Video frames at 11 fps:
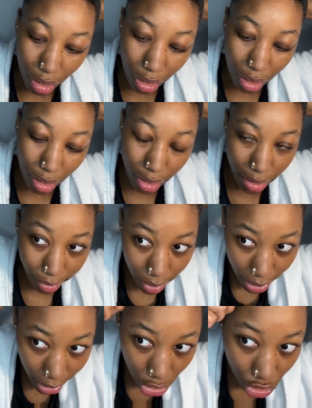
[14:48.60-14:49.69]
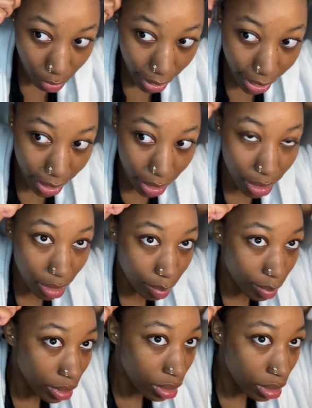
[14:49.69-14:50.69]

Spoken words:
Oh, it was like dried up.